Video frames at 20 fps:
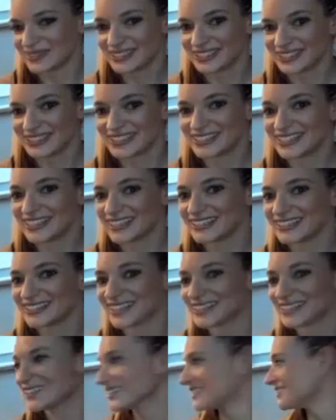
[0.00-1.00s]
And did I
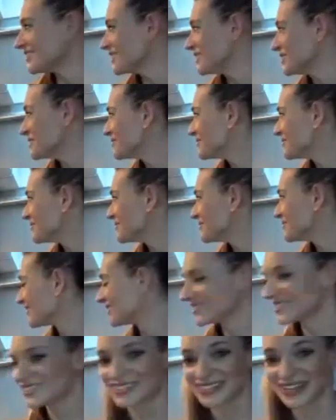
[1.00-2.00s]
say the theme is
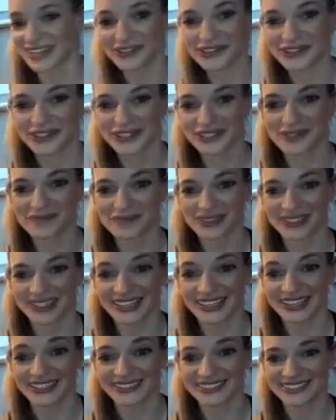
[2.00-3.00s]
called sheltered in
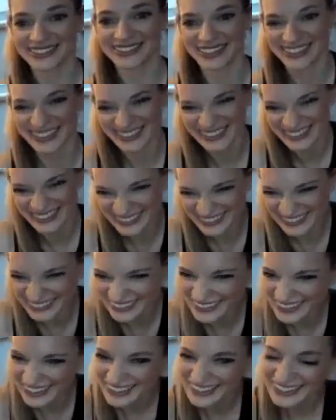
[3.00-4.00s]
place?
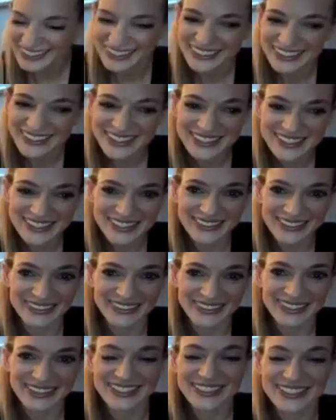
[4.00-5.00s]

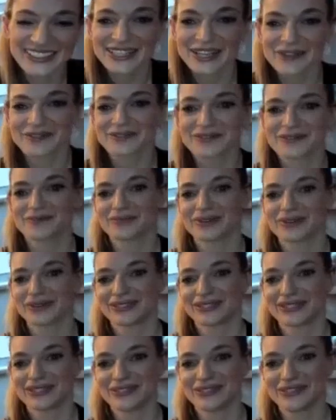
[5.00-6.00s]
So in some of the
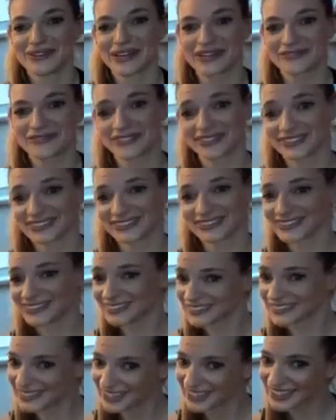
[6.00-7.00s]
poses you might feel a little
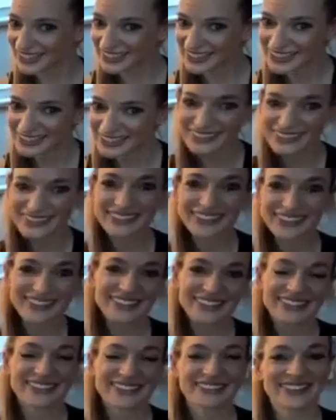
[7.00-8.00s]
stuck.
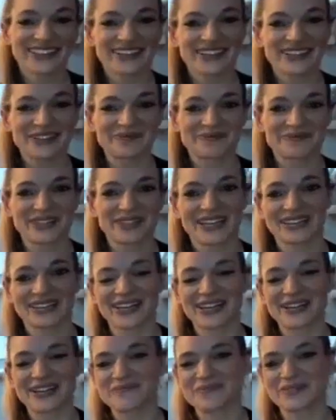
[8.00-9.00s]
And
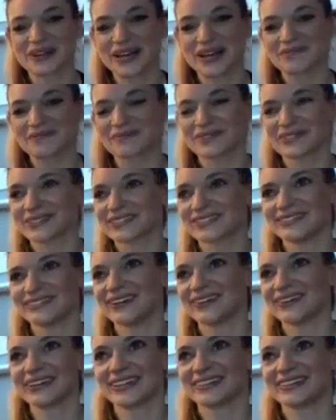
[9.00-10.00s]
then perhaps
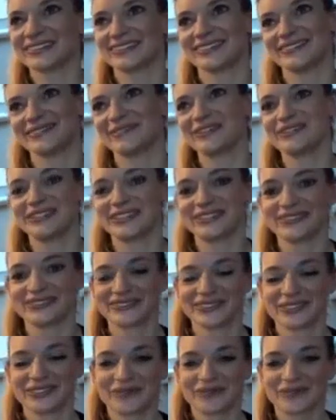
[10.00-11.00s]
moving through
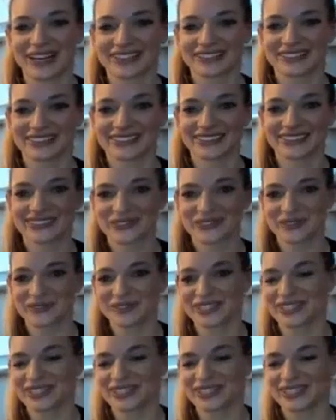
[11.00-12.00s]
this practice will
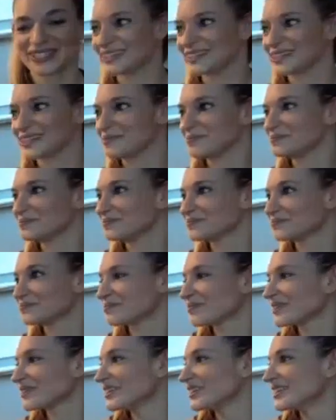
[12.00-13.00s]
be
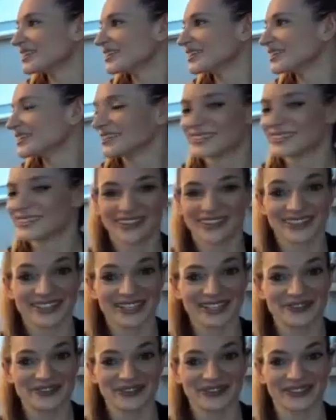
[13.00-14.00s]

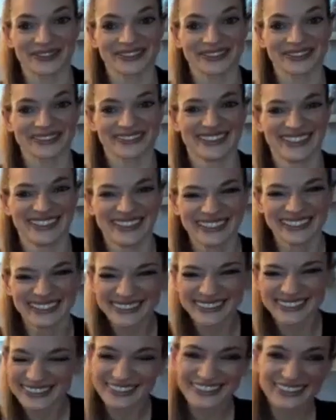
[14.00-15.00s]
cathartic for you.
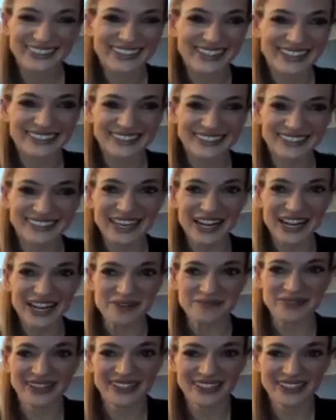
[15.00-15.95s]
That's the aim.